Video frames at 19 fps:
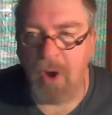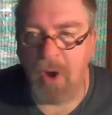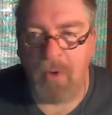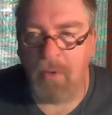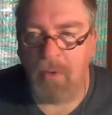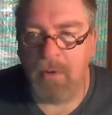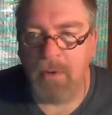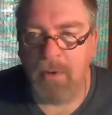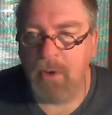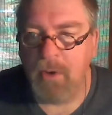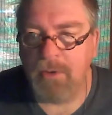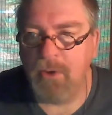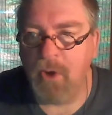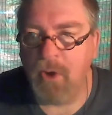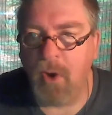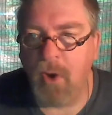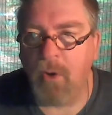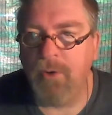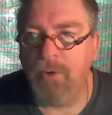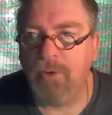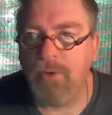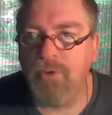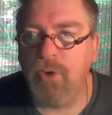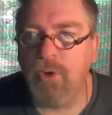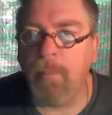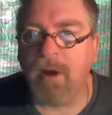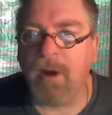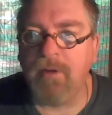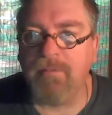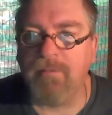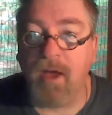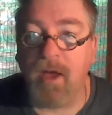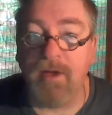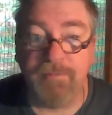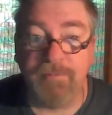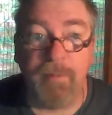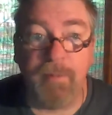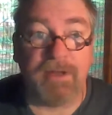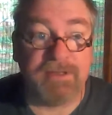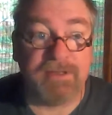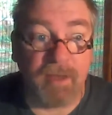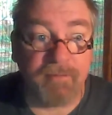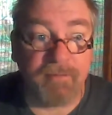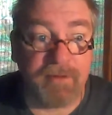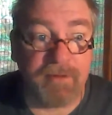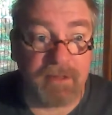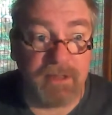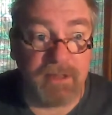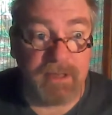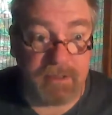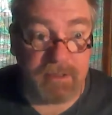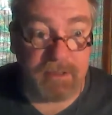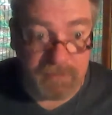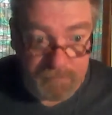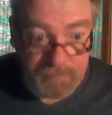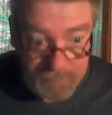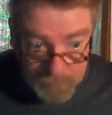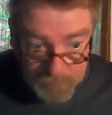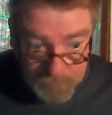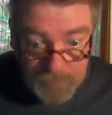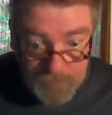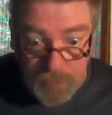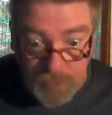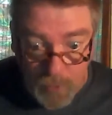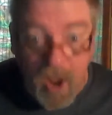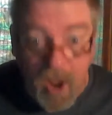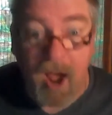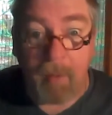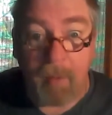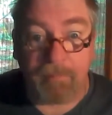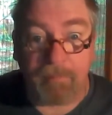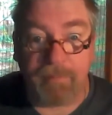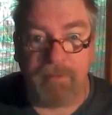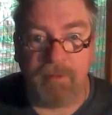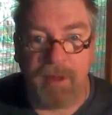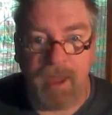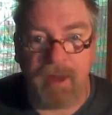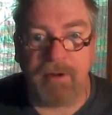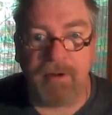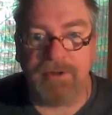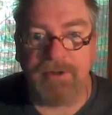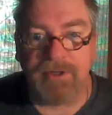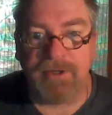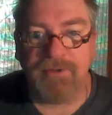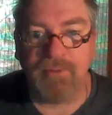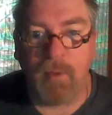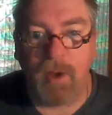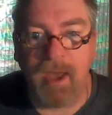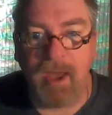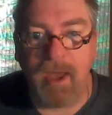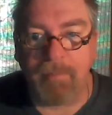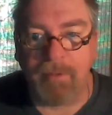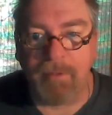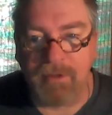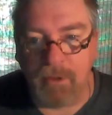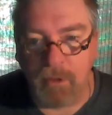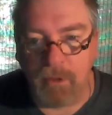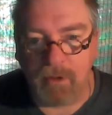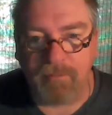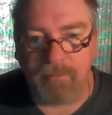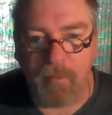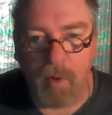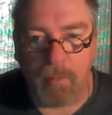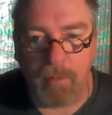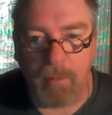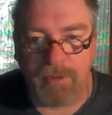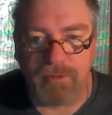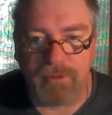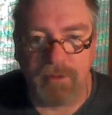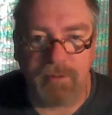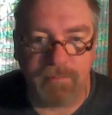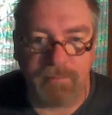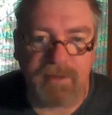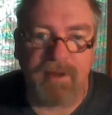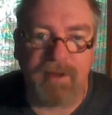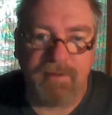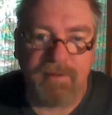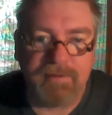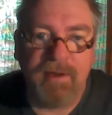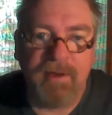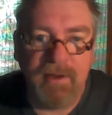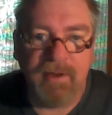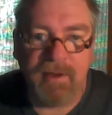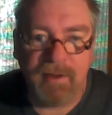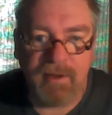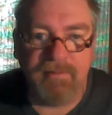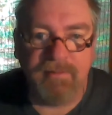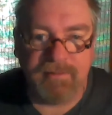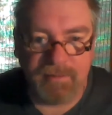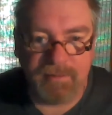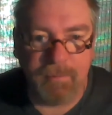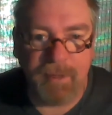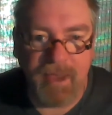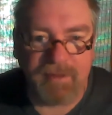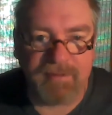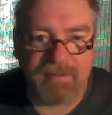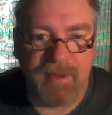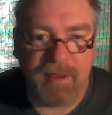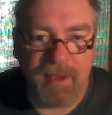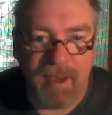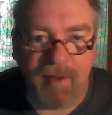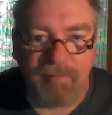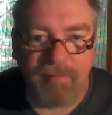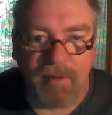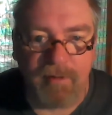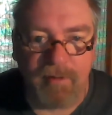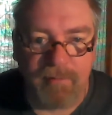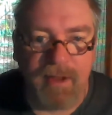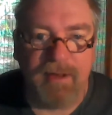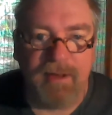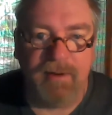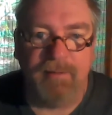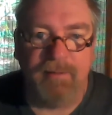No butterflies, but definitely you're up. Your energy is way up and you look forward to it because it's the best thing ever, right?